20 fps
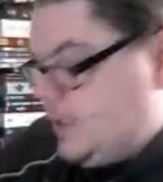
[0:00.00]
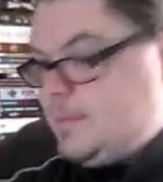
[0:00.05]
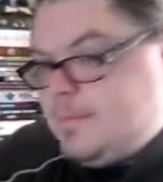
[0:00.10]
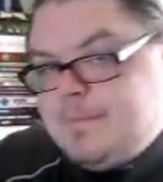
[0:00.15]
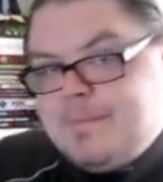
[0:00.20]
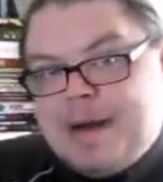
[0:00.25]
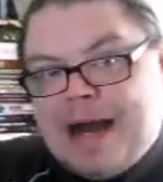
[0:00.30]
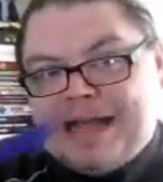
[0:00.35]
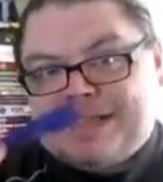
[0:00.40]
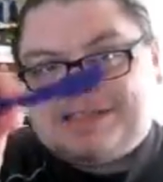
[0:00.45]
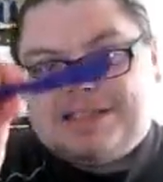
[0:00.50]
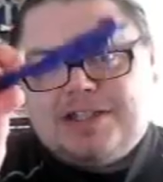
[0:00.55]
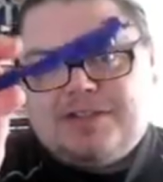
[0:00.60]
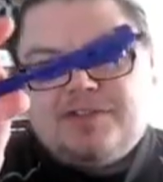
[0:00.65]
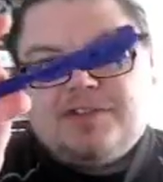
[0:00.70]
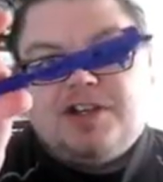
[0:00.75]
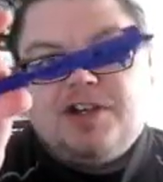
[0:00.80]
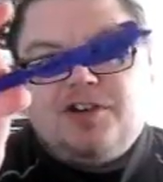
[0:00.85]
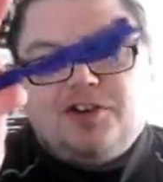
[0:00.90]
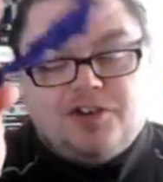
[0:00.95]

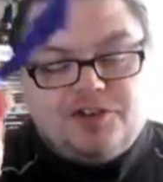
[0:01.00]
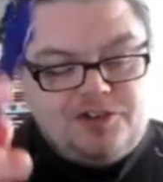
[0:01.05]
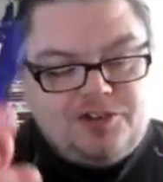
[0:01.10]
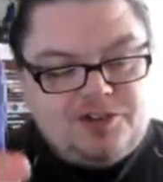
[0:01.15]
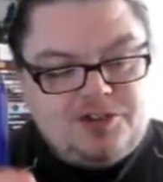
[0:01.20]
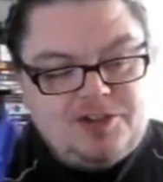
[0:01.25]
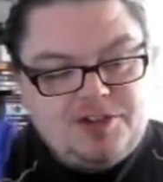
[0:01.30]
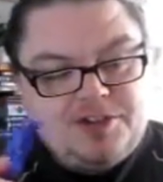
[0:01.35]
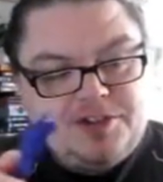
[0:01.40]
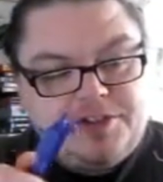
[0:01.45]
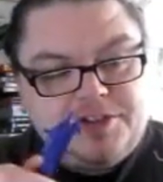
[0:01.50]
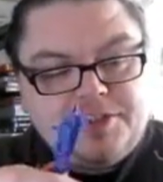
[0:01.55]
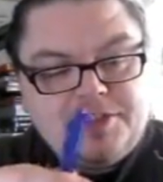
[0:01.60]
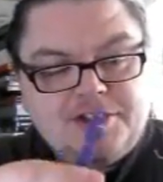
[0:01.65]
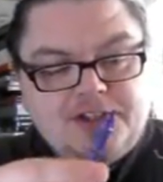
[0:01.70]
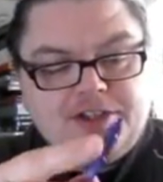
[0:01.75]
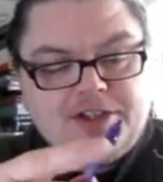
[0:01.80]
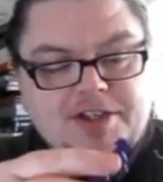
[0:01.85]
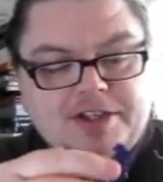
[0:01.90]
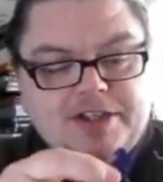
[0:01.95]
massive gun.
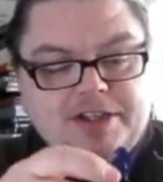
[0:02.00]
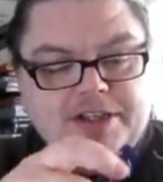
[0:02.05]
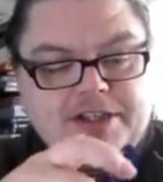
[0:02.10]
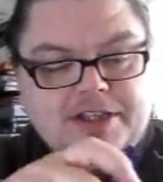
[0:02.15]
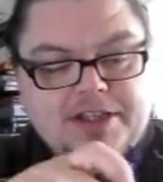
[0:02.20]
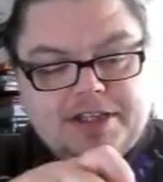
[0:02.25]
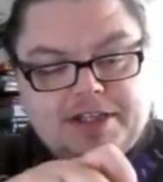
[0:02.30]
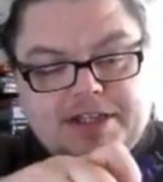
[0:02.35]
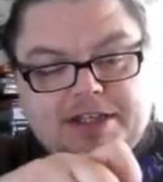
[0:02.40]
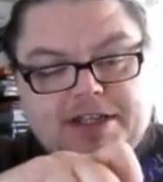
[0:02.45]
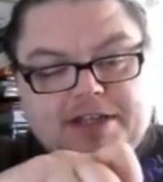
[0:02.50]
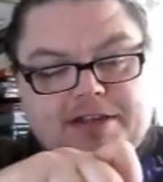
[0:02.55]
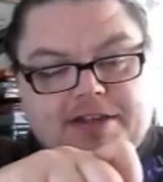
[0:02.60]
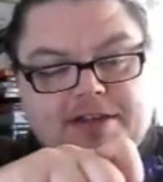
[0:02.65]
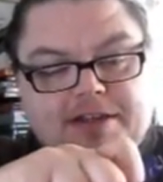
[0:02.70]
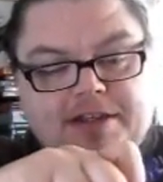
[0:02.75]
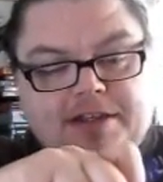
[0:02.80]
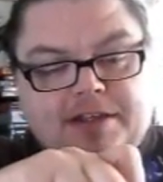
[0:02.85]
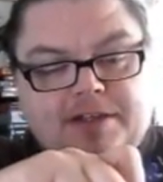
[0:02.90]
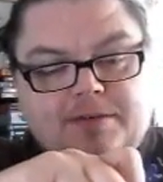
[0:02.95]
And
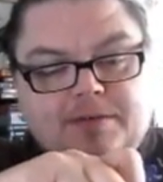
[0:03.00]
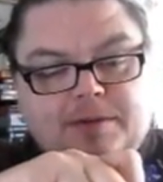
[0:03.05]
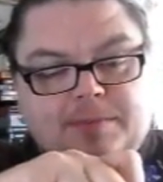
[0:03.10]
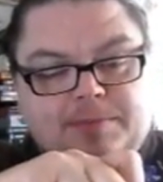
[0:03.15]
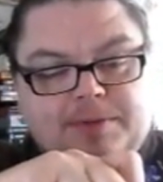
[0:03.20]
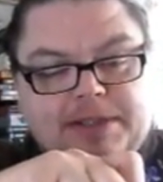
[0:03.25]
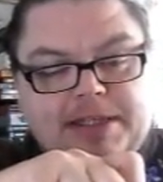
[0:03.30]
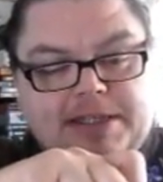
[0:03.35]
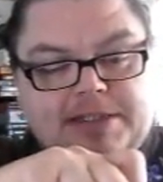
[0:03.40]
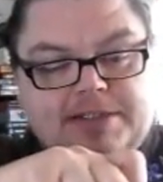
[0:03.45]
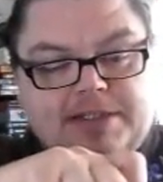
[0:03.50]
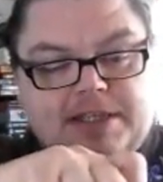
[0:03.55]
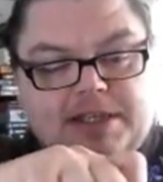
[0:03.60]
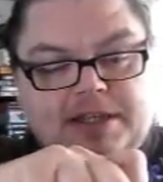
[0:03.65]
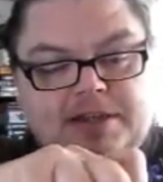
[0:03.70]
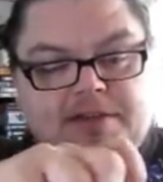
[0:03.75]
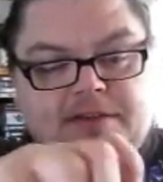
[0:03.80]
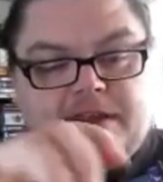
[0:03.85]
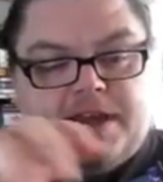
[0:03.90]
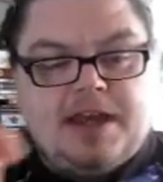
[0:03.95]
then we place it
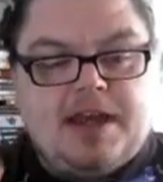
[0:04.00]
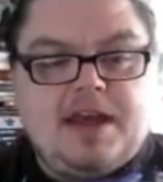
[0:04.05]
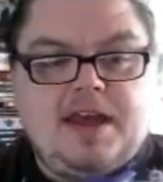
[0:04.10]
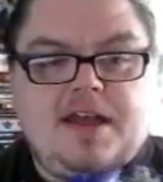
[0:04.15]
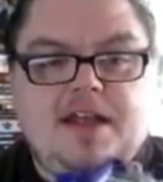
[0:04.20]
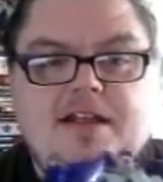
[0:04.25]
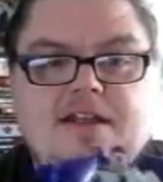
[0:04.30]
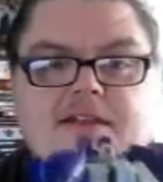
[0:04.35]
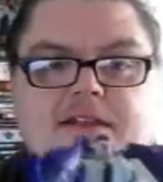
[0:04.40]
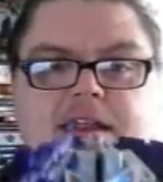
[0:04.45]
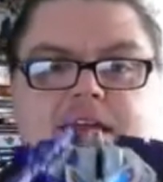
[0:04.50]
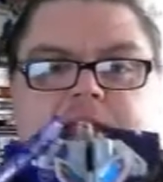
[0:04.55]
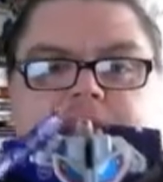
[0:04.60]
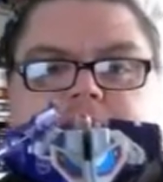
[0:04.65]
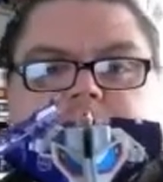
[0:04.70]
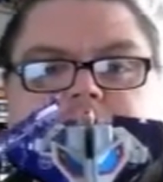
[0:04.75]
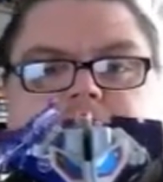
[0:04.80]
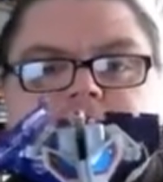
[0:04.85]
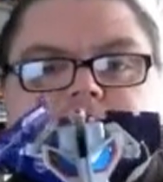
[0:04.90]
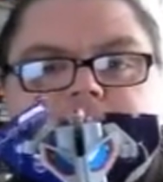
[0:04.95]
in there
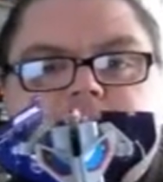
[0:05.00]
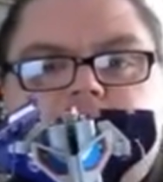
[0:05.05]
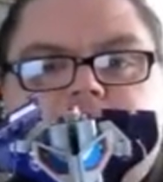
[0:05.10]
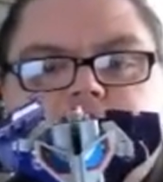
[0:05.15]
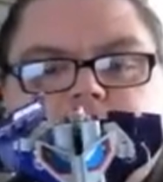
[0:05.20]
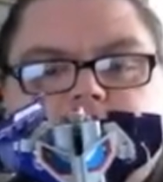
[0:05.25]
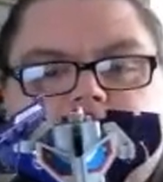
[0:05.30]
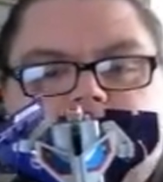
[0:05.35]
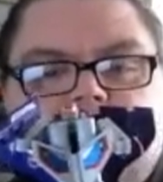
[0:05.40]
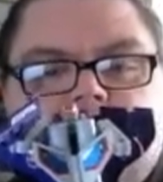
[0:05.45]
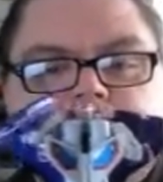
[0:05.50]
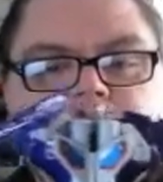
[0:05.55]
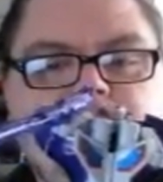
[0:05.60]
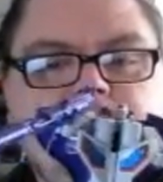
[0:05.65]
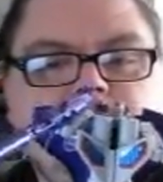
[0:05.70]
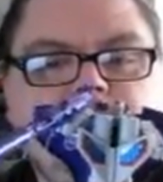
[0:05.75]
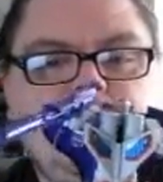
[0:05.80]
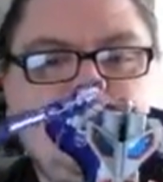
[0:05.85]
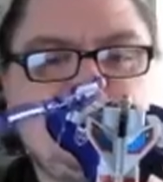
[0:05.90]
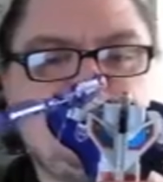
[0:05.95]
like so. And there
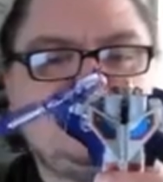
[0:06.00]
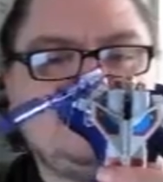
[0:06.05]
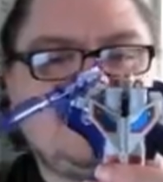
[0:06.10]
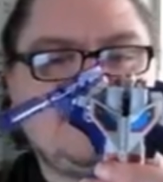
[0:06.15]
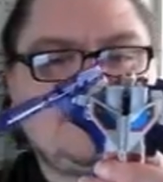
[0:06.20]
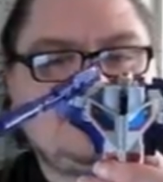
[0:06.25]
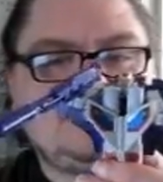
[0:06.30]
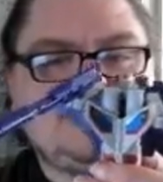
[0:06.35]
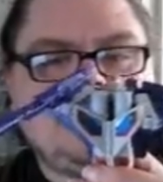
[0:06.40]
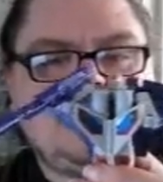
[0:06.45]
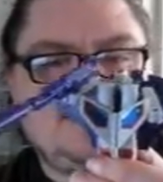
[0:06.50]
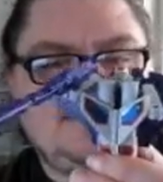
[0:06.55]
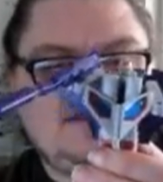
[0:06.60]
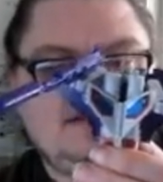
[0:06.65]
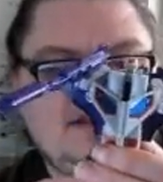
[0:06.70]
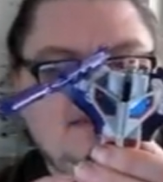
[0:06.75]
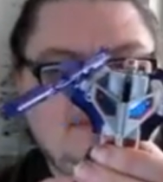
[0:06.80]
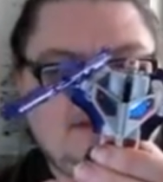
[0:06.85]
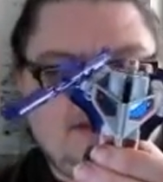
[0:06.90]
he is. Like I say, this is a bit